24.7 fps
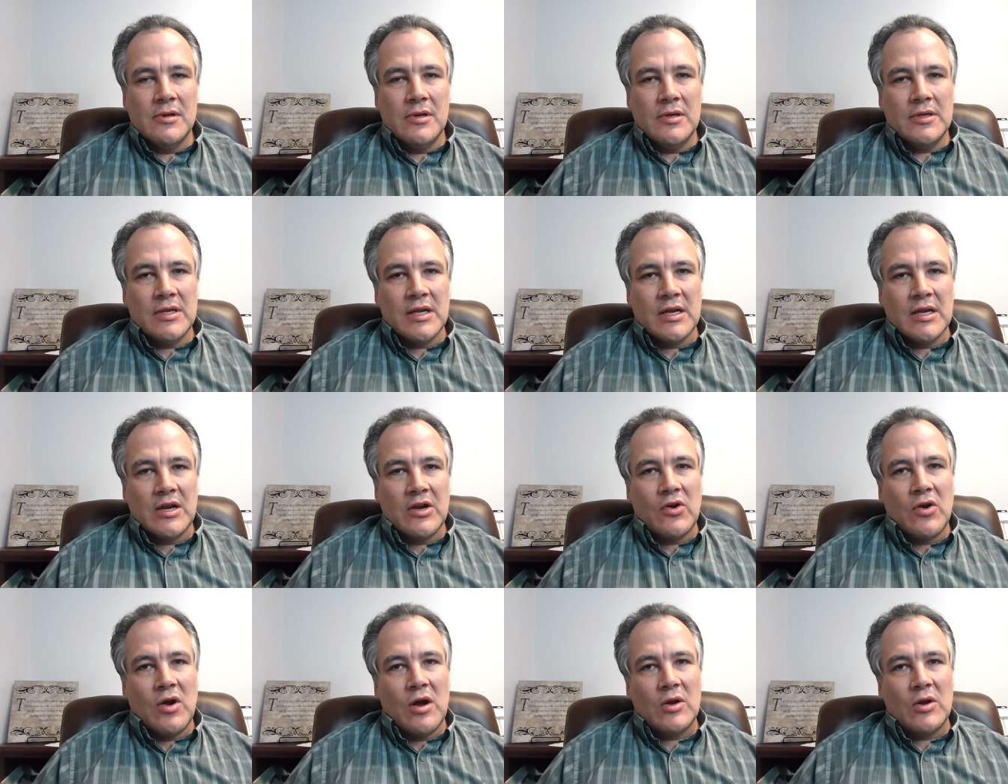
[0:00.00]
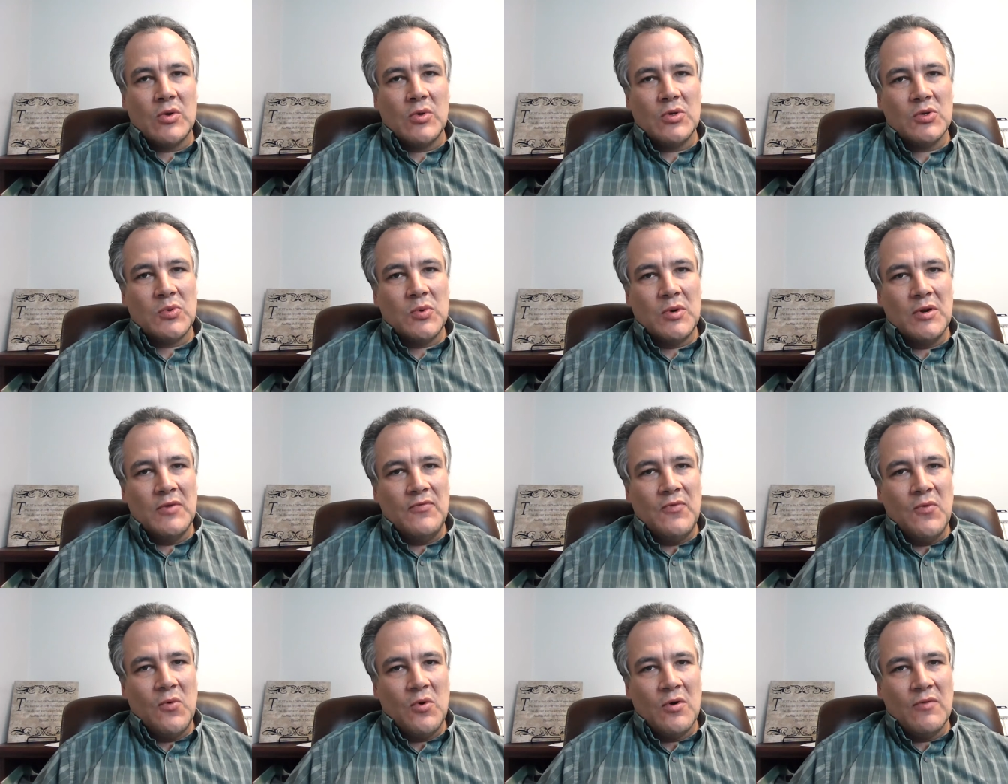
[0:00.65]
2 Chronicles
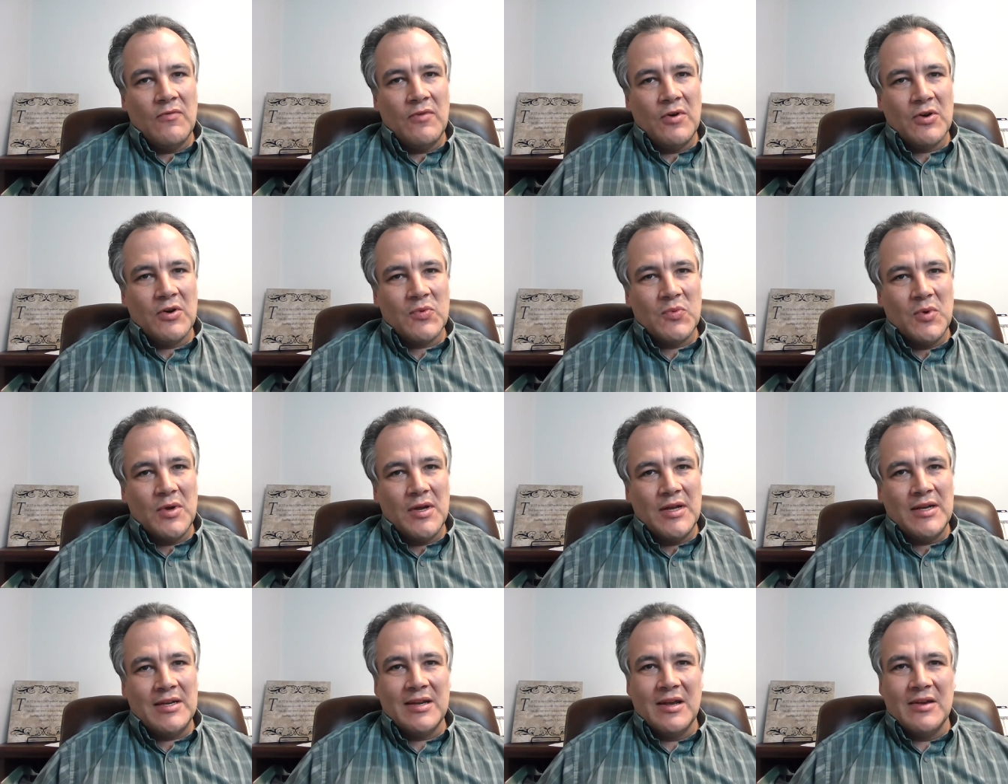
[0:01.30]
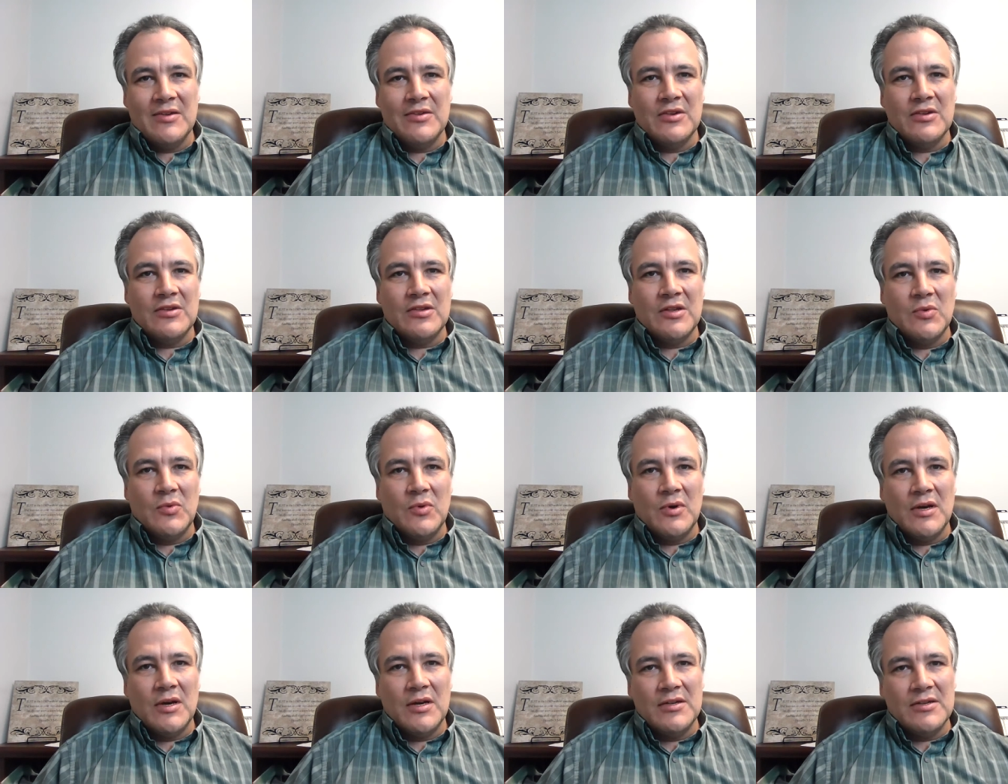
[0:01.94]
24, verse 1 tells us it
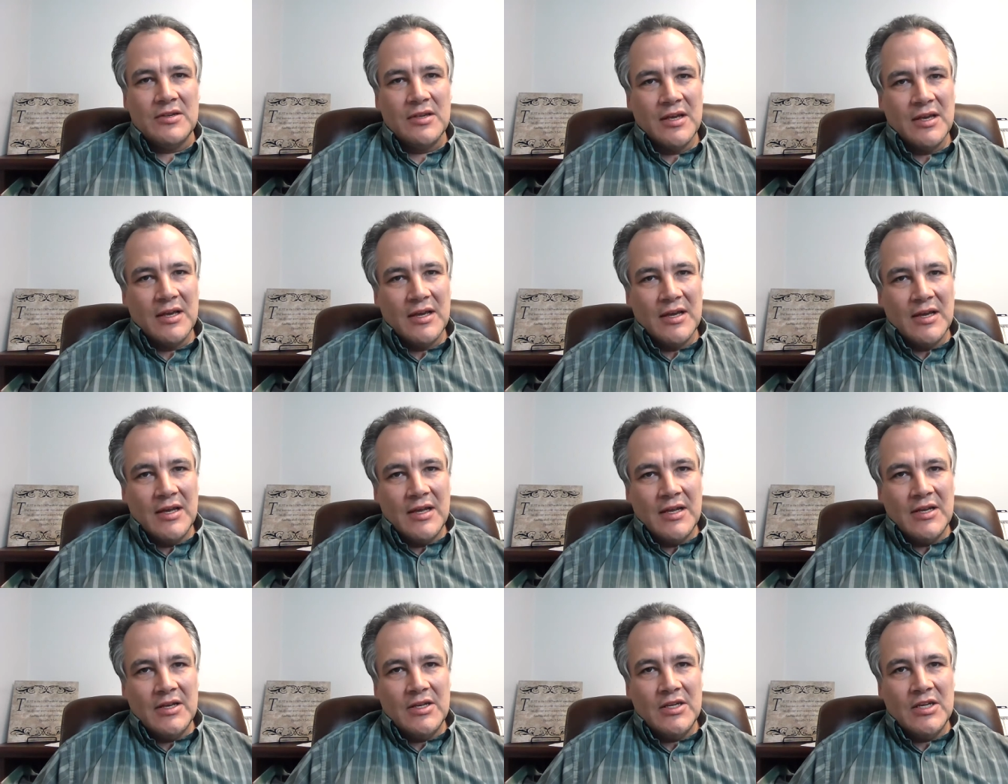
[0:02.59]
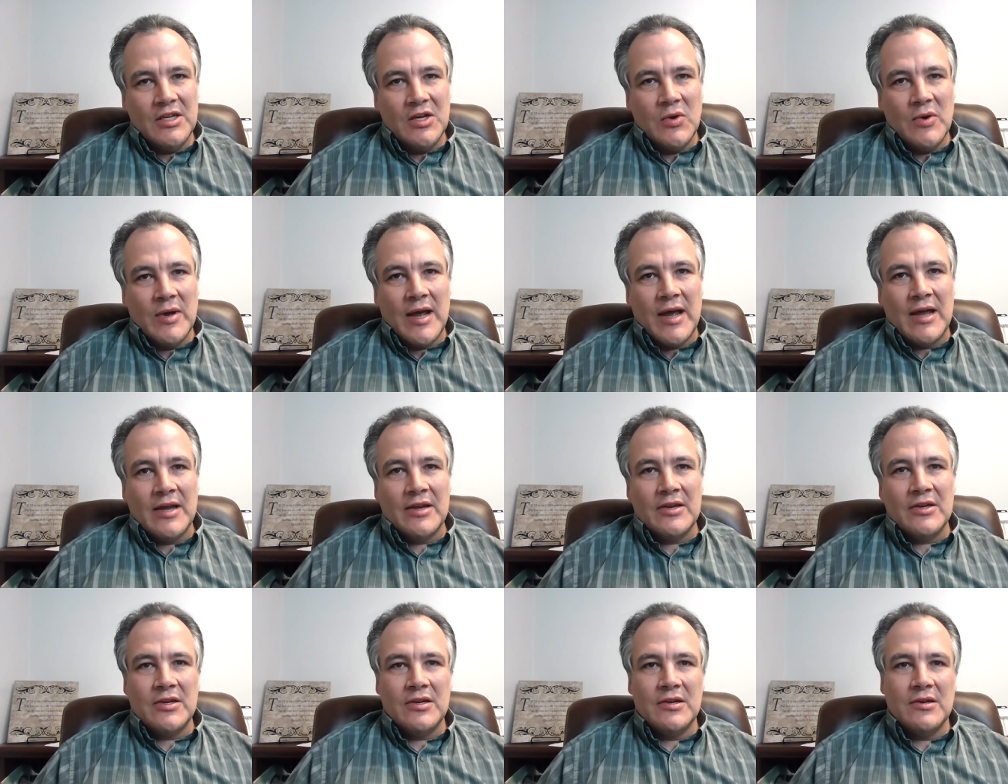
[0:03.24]
was
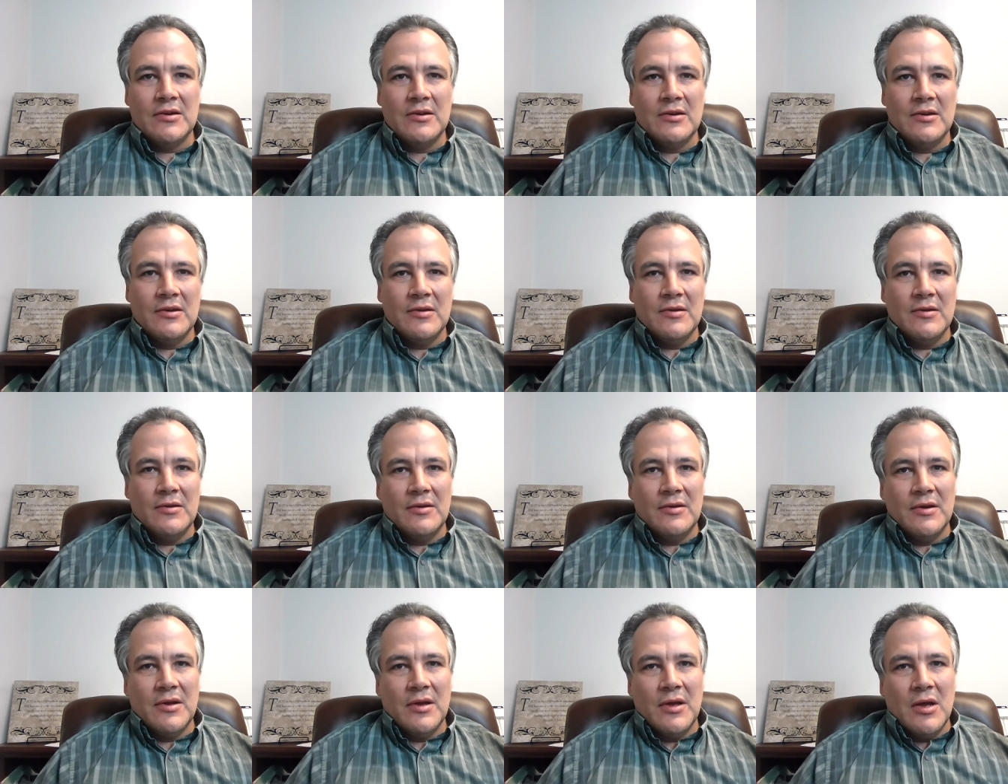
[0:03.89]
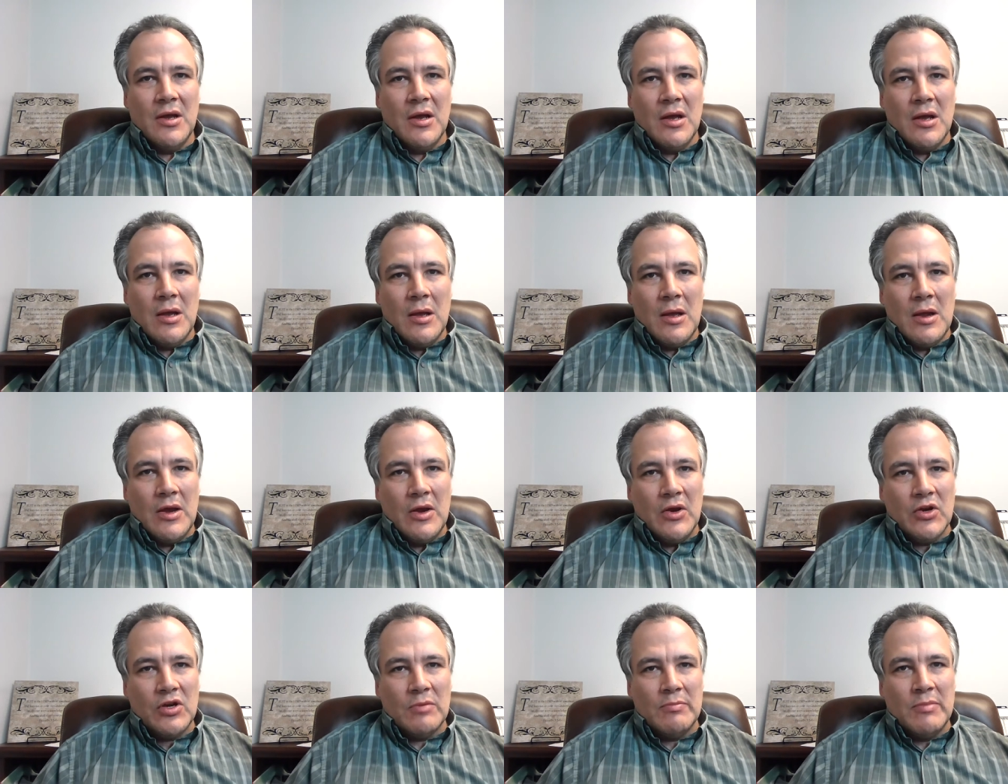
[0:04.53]
Jehoash.
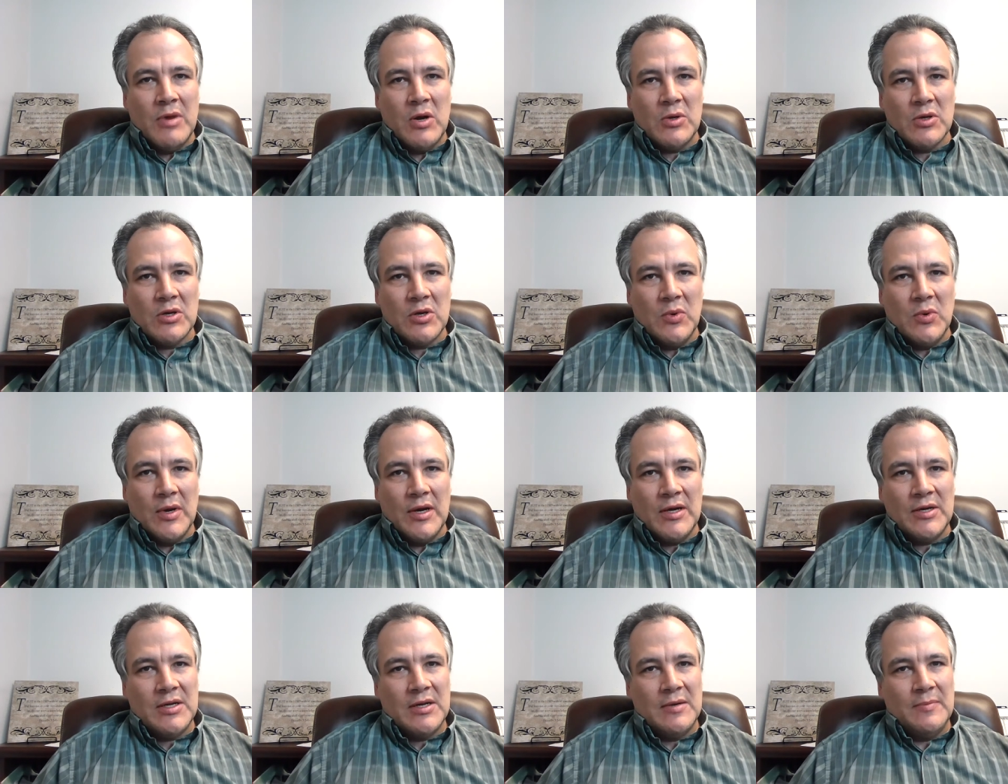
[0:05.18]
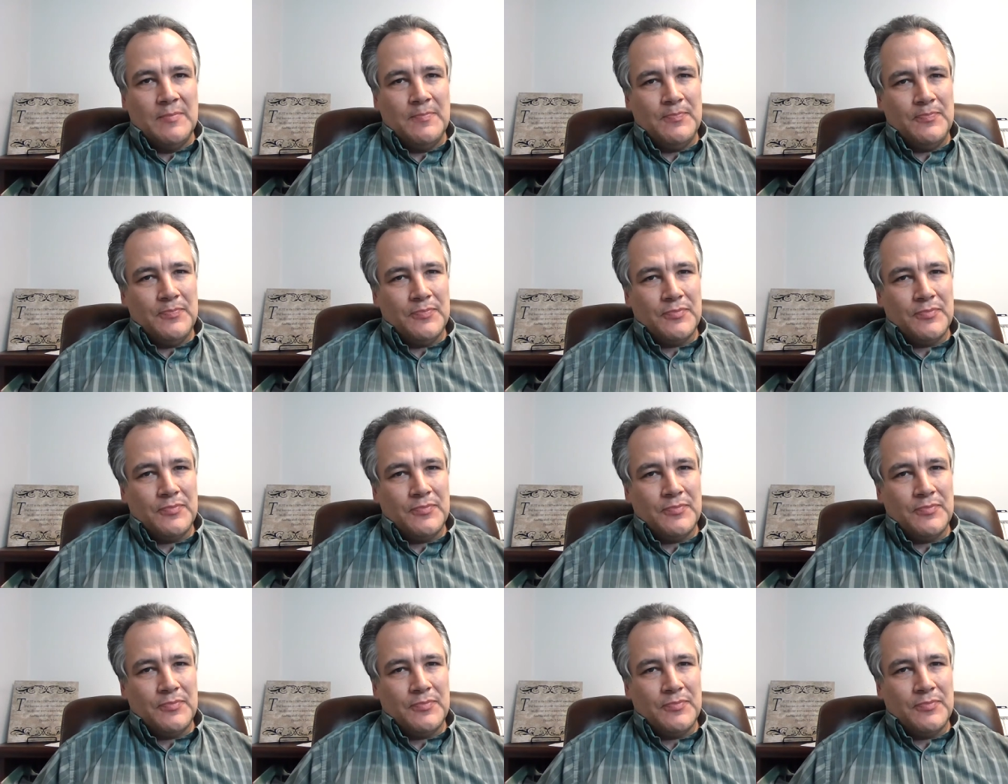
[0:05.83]
Here's your bonus question.